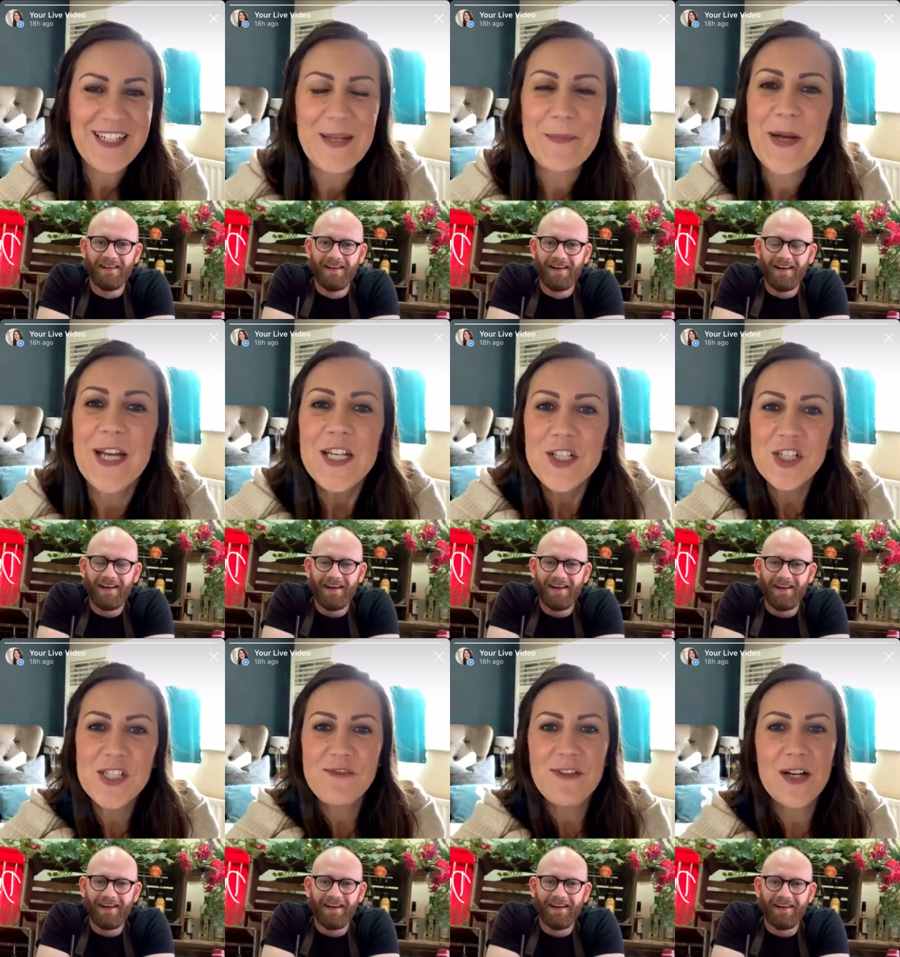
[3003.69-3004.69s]
Speaker 1: But
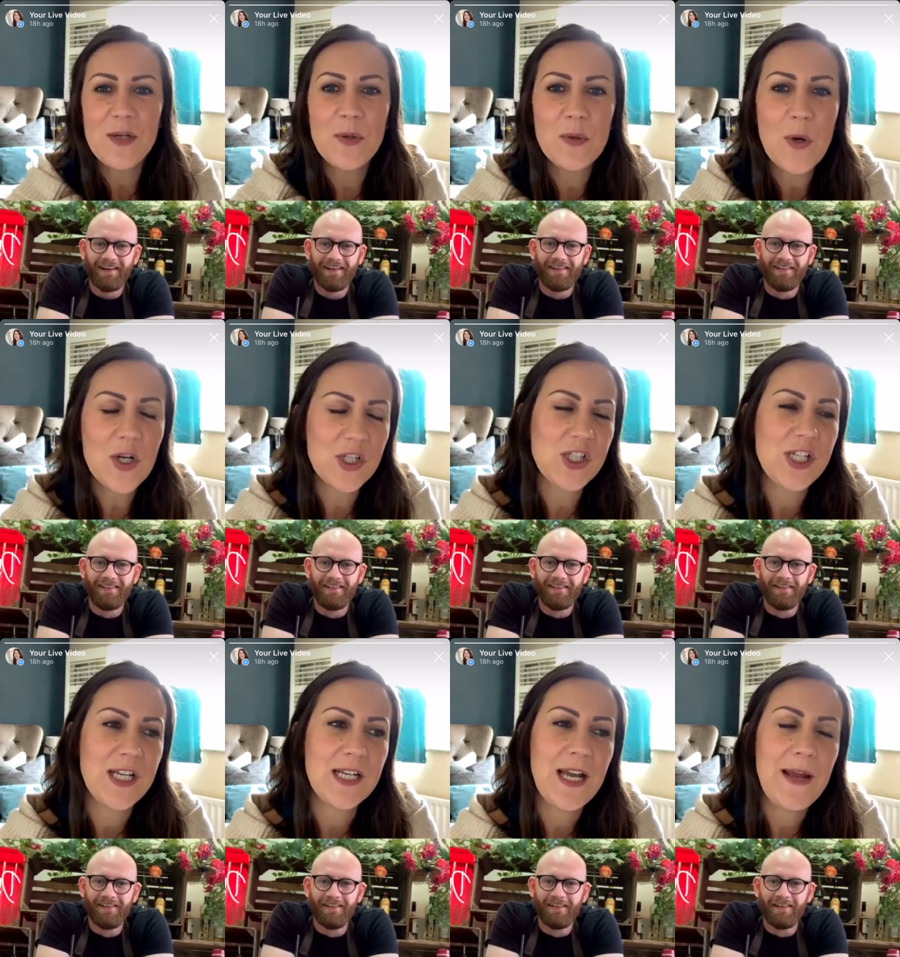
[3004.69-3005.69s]
for anyone watching,
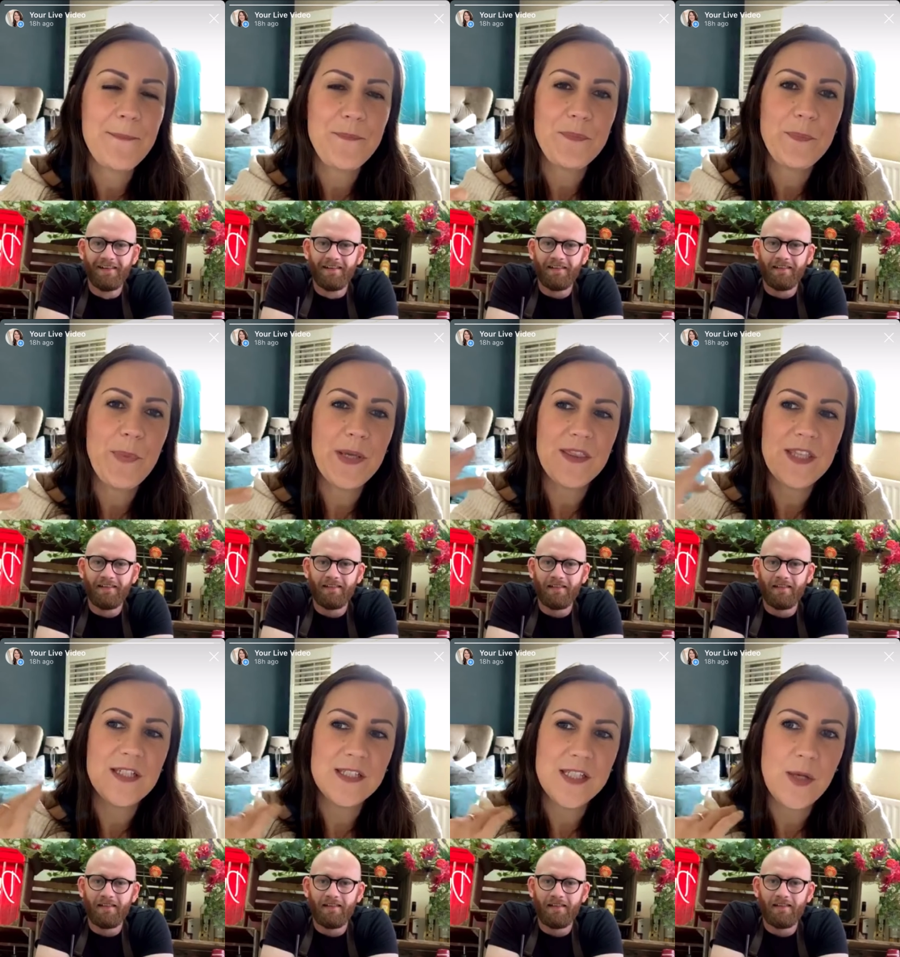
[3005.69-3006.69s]
um, but so
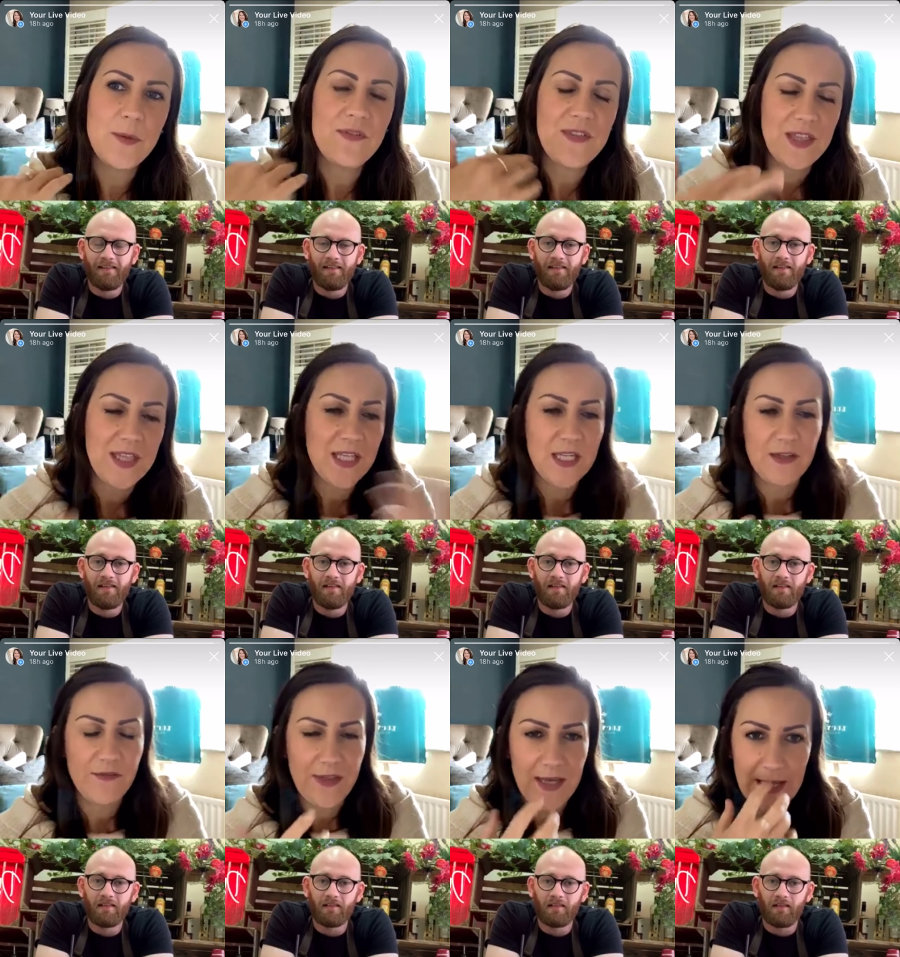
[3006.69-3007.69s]
if they're thinking of
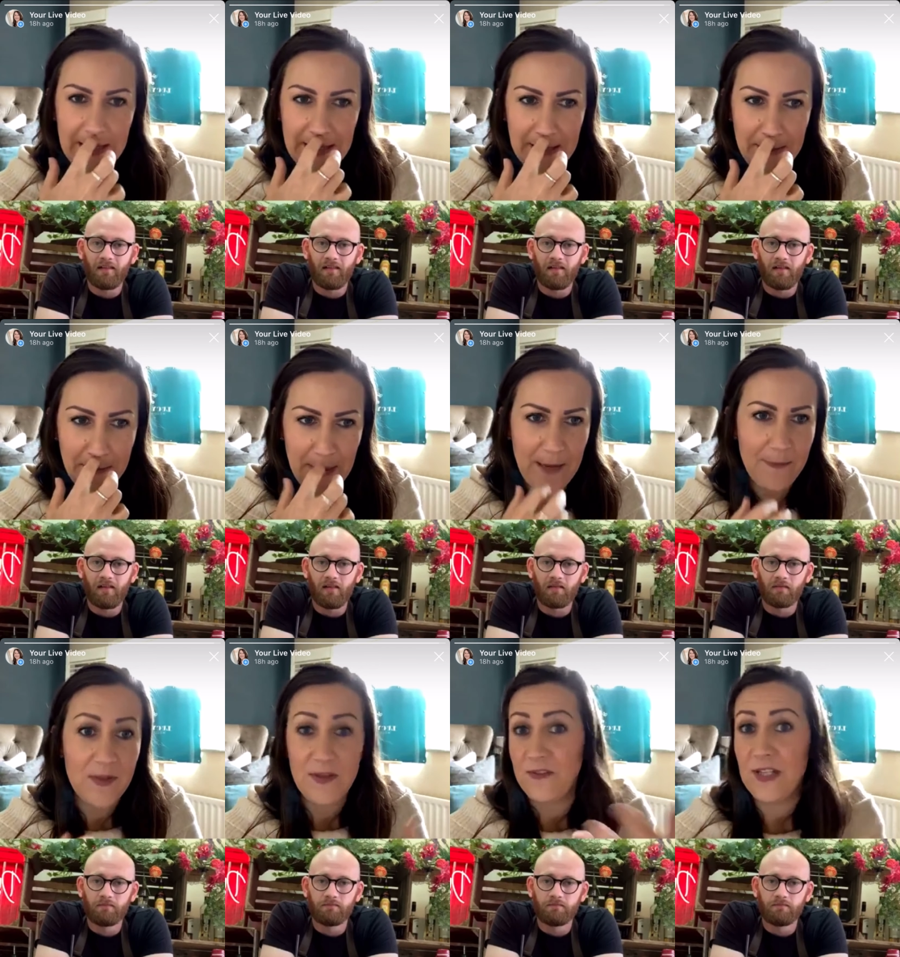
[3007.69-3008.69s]
their kind of um, they've
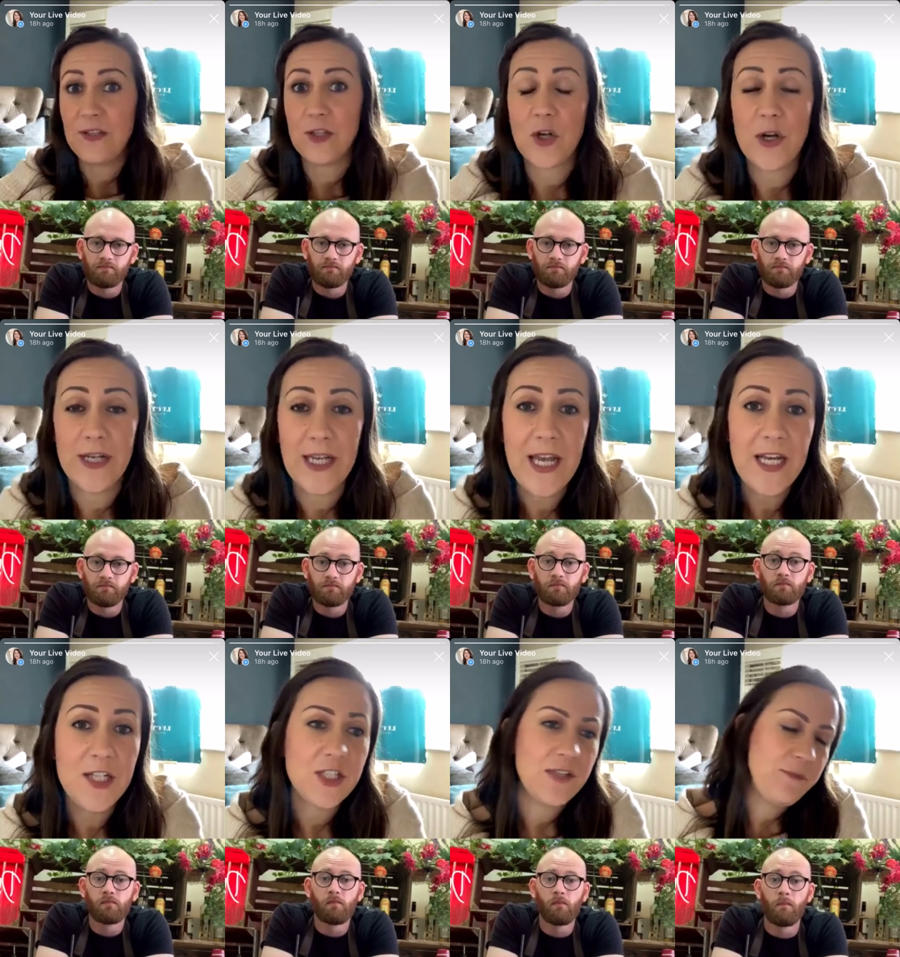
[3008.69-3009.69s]
either got engaged,
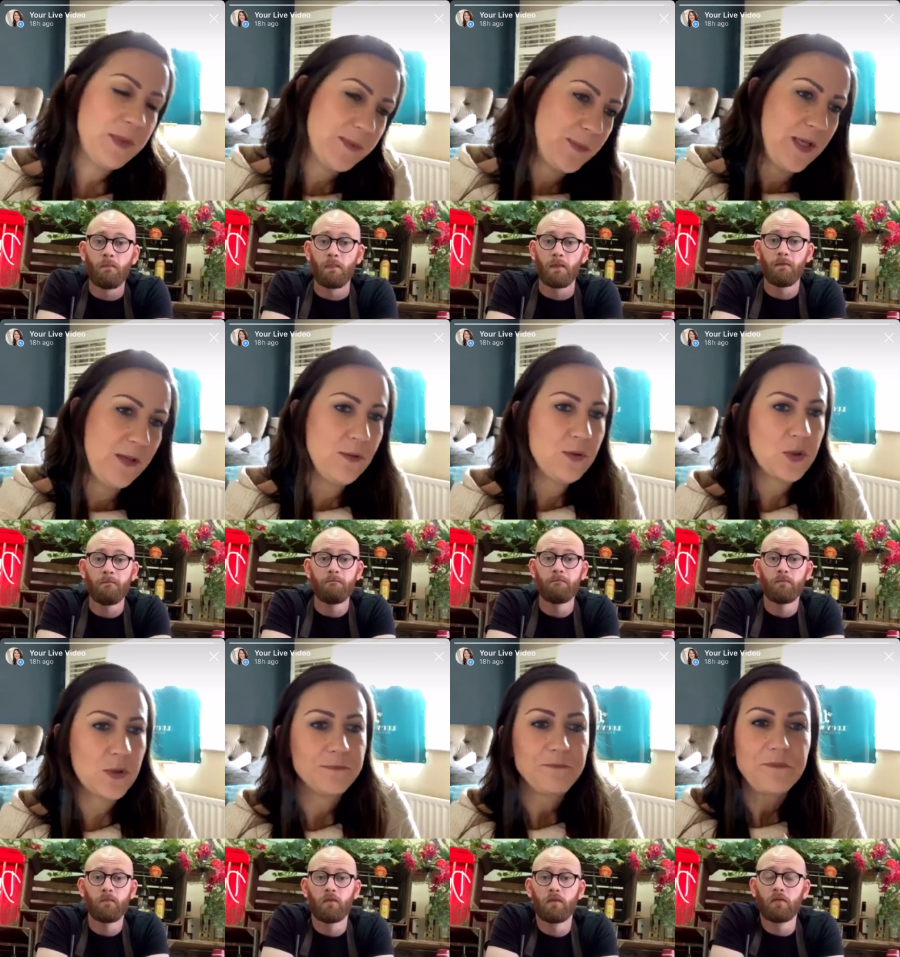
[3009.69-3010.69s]
phoned, or
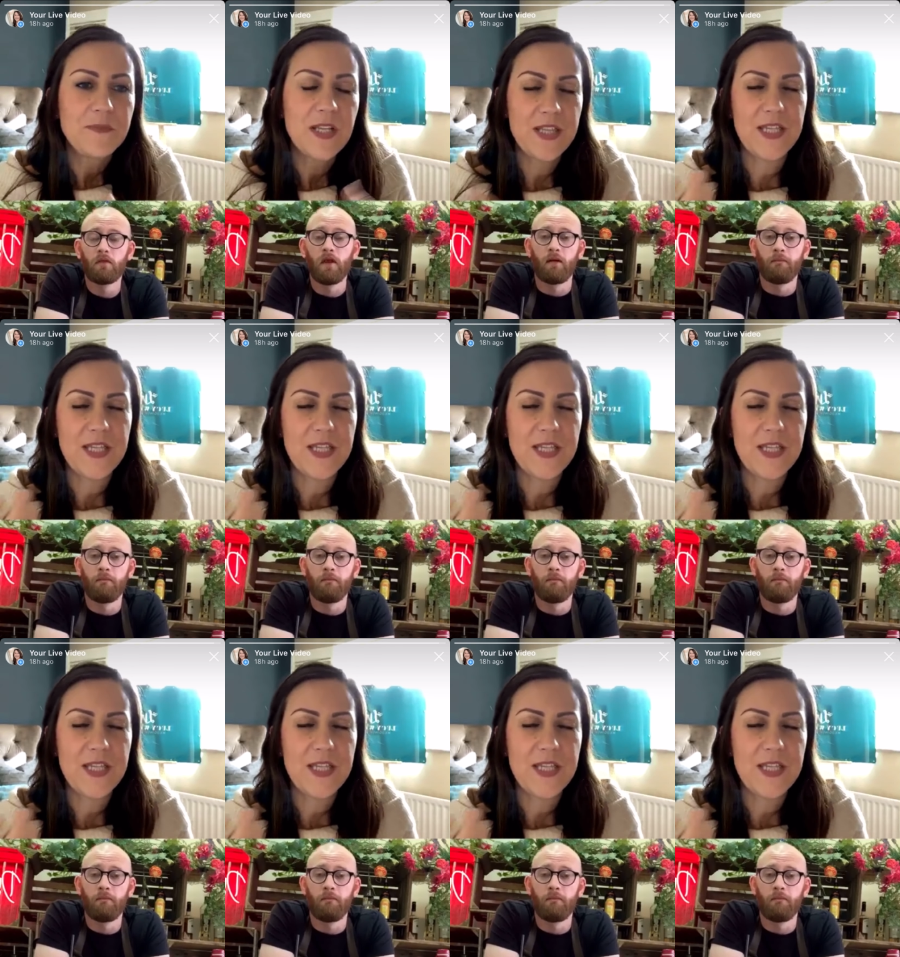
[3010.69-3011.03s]
they're yeah. thinking